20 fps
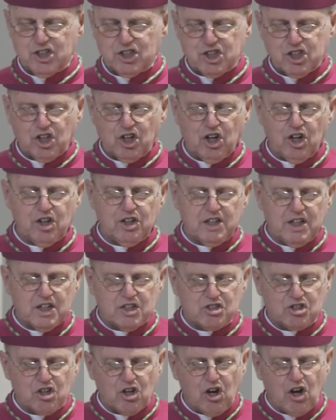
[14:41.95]
And
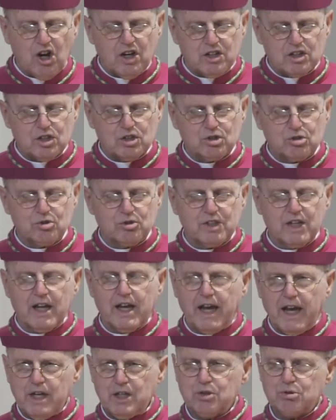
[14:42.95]
turn his heart to
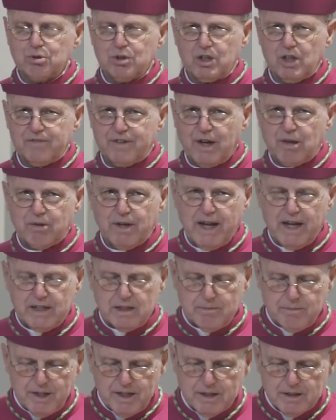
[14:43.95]
the hatred of our
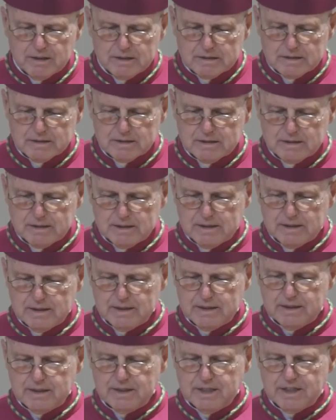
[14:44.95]
enemy,
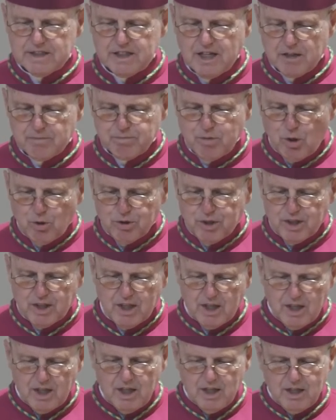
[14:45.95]
that
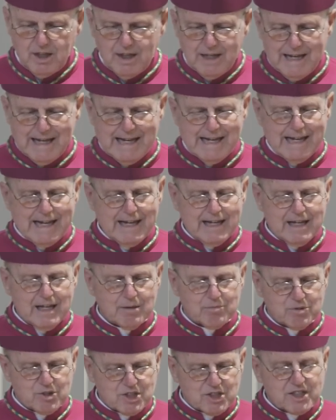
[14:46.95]
both he
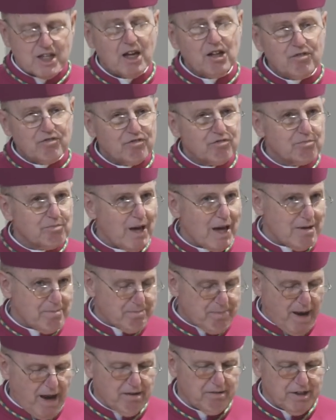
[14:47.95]
himself
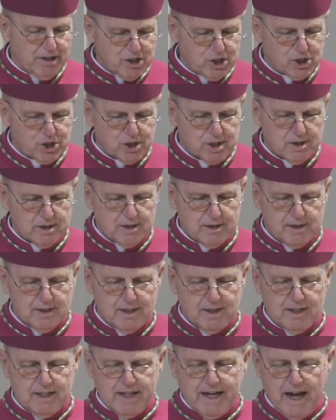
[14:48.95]
may perish
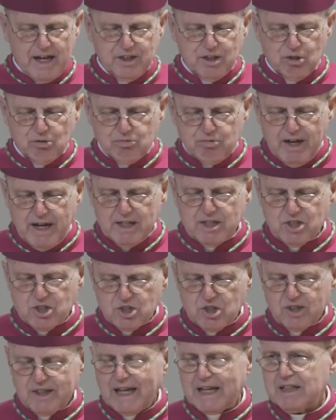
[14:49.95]
and the
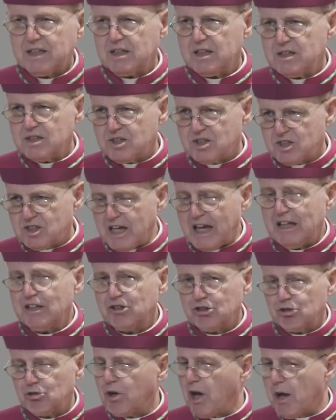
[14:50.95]
rest that
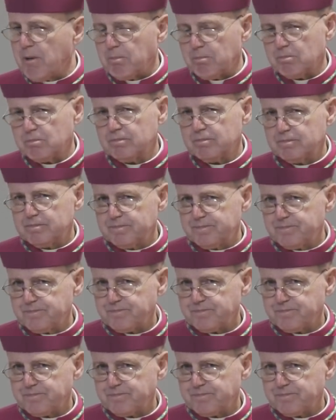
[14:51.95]
consent to him.